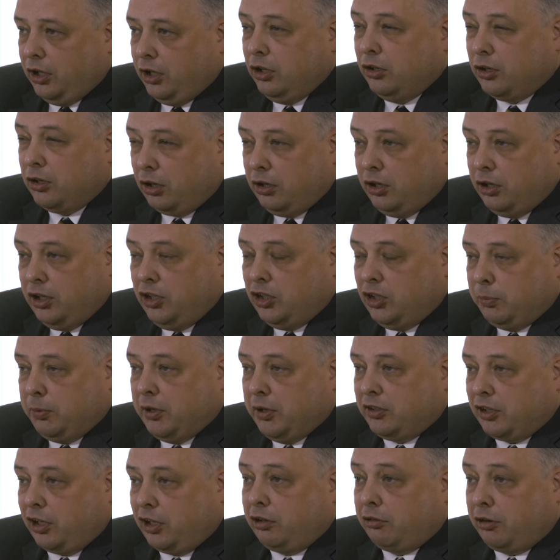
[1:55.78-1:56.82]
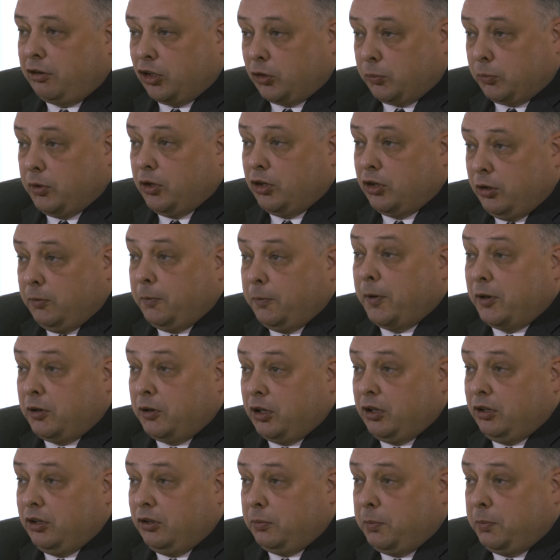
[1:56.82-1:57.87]
you don't need to be a data expert
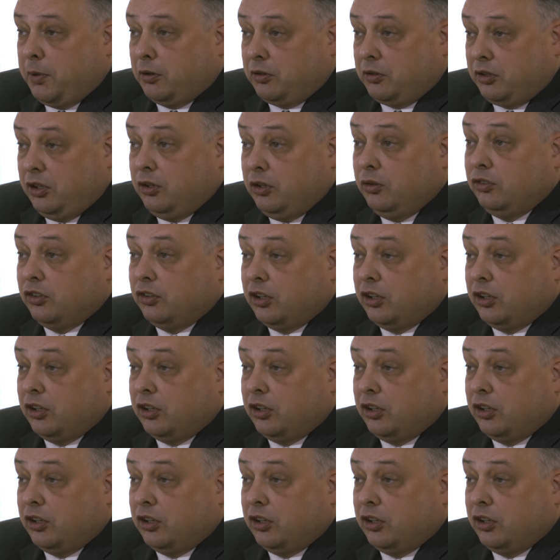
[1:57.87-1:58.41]
to be able to use